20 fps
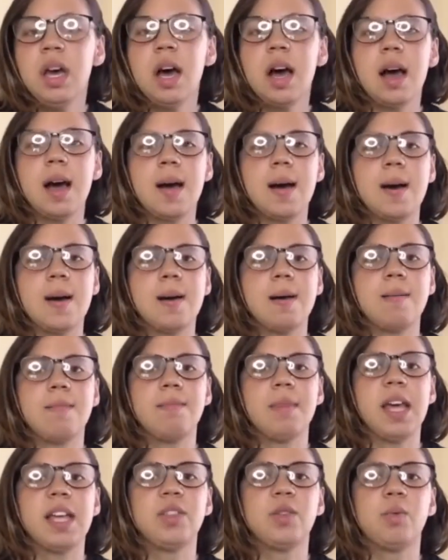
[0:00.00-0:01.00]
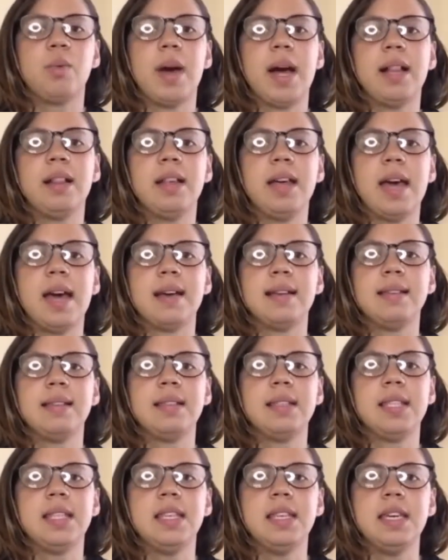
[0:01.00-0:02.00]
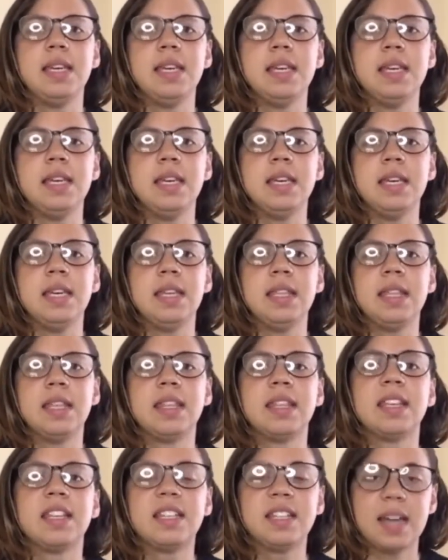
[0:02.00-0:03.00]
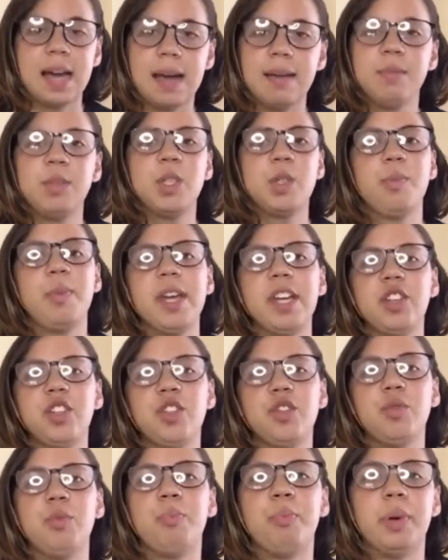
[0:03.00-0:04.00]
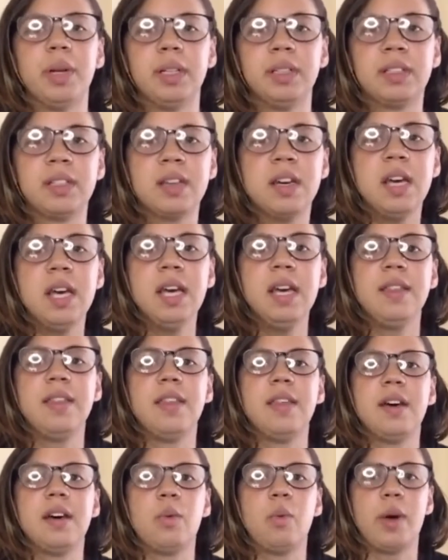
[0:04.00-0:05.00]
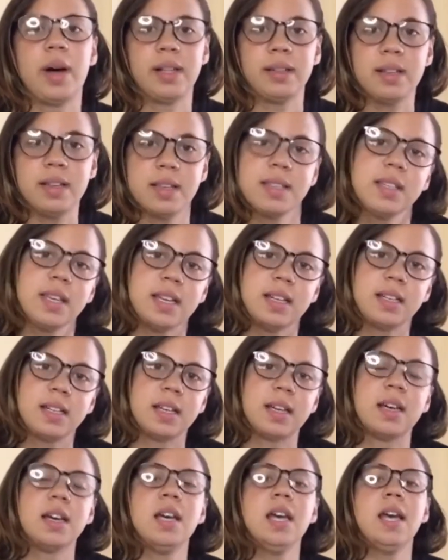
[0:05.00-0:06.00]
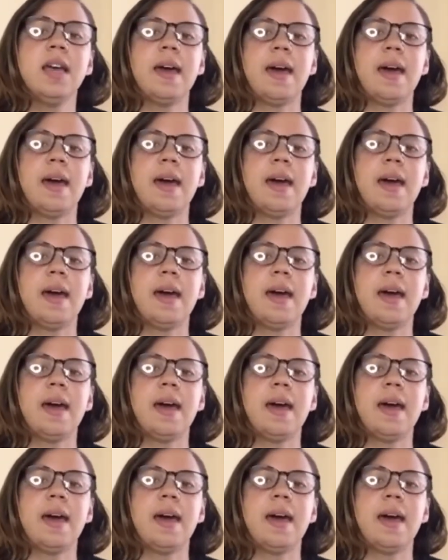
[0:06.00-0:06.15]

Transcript: as well as the time spent to build the wellness center.